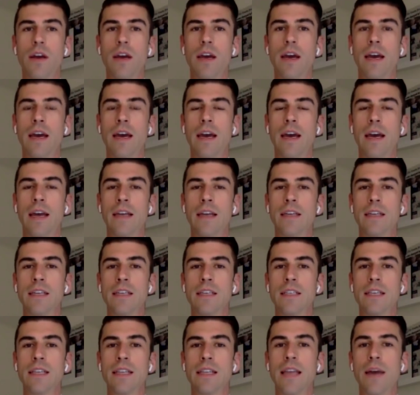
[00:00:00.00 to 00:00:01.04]
And he
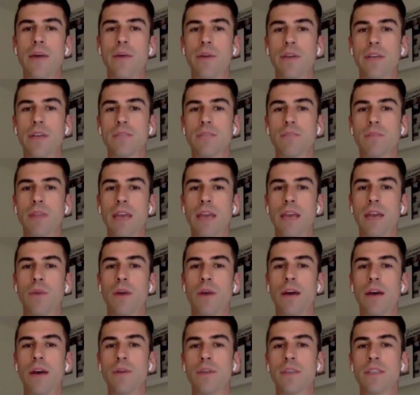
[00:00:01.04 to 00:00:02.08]
said that would explain
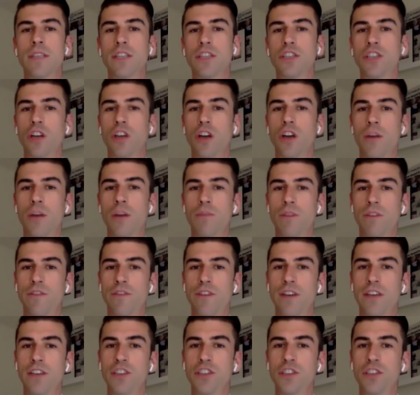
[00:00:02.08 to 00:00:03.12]
why it was such an
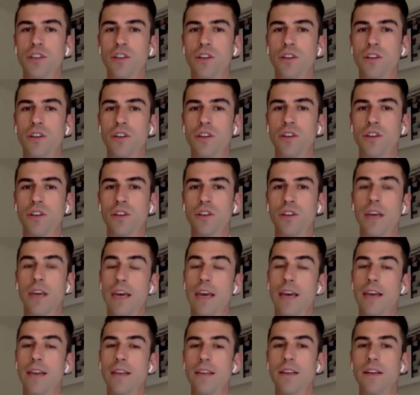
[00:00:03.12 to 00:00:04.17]
unprofessional
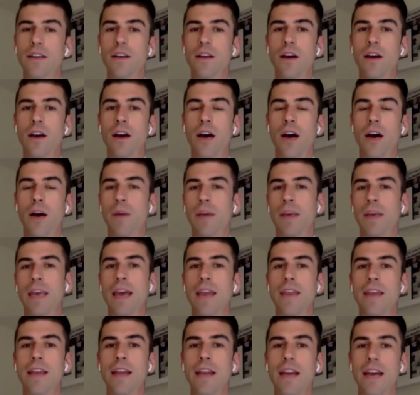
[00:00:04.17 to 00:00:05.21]
hit.
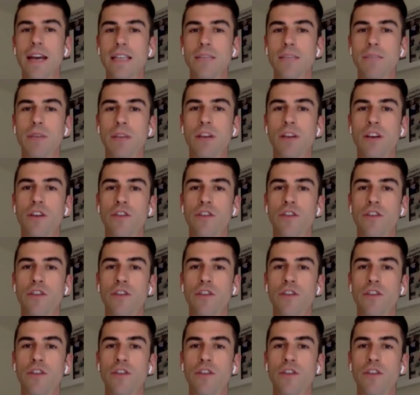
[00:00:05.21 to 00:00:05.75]
Again, that hasn't been